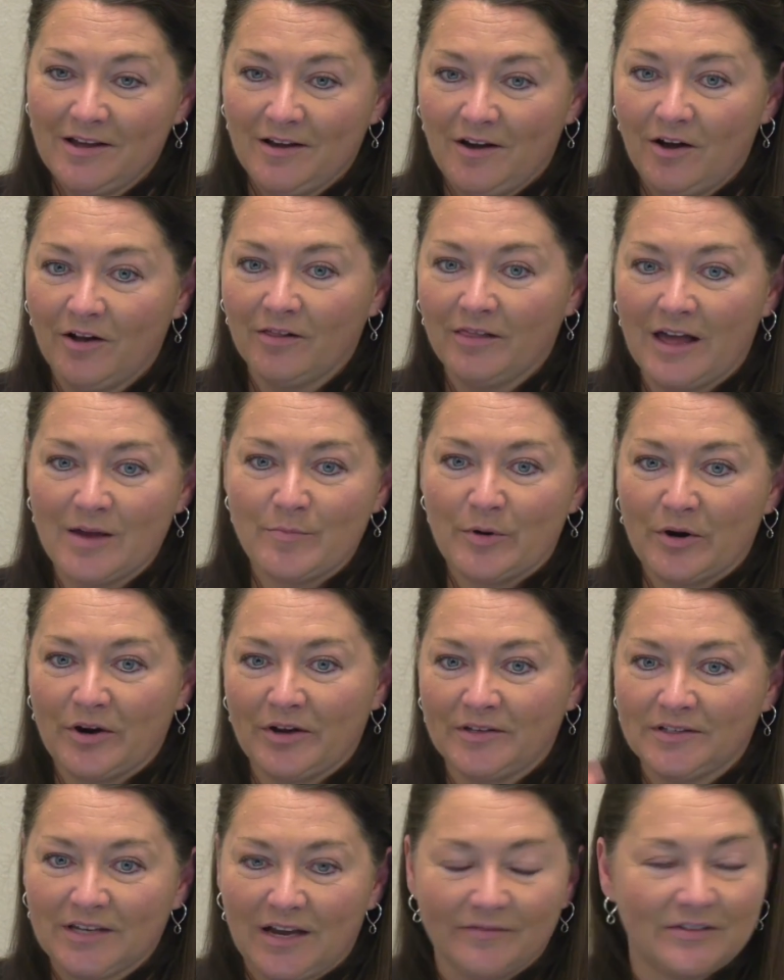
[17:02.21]
all
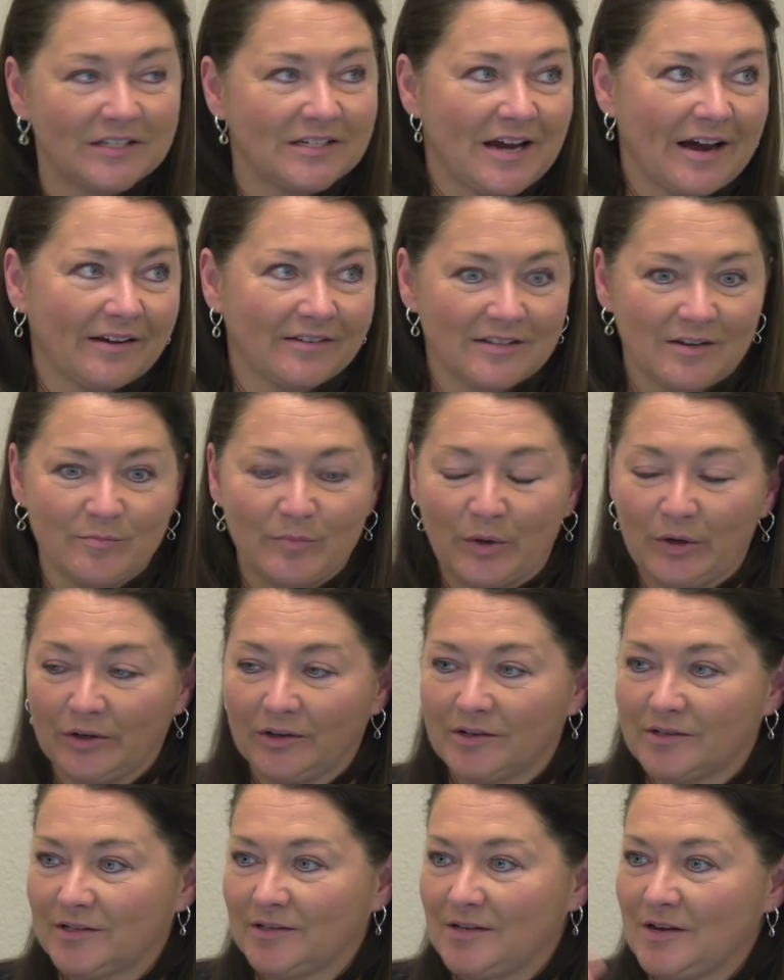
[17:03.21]
librarians have stacks of
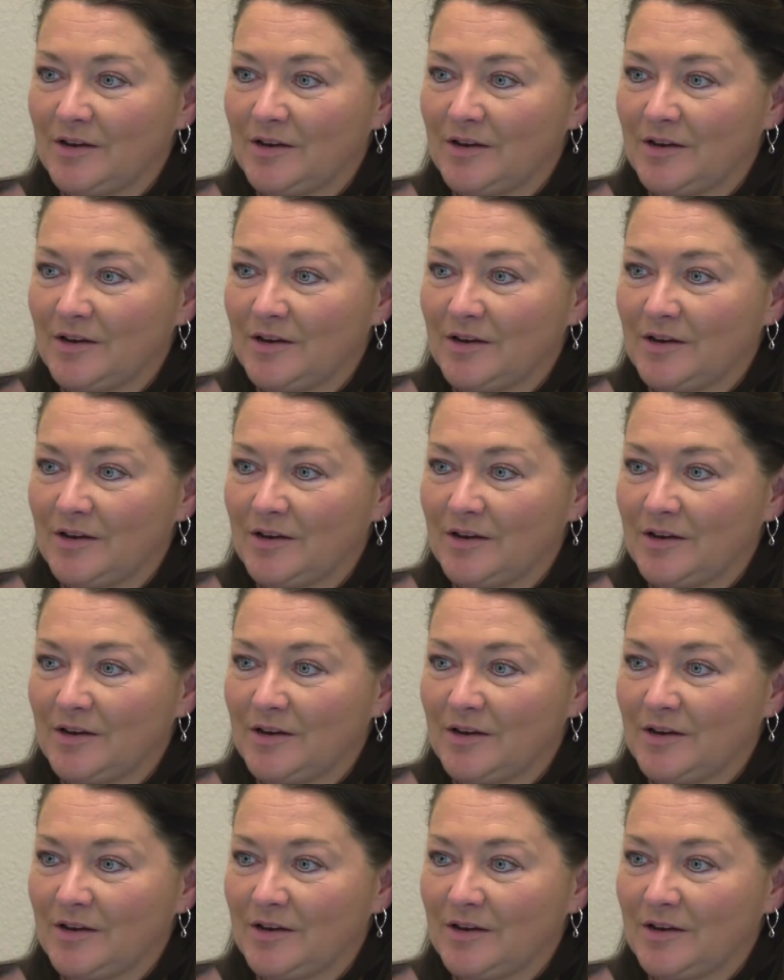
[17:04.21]
books,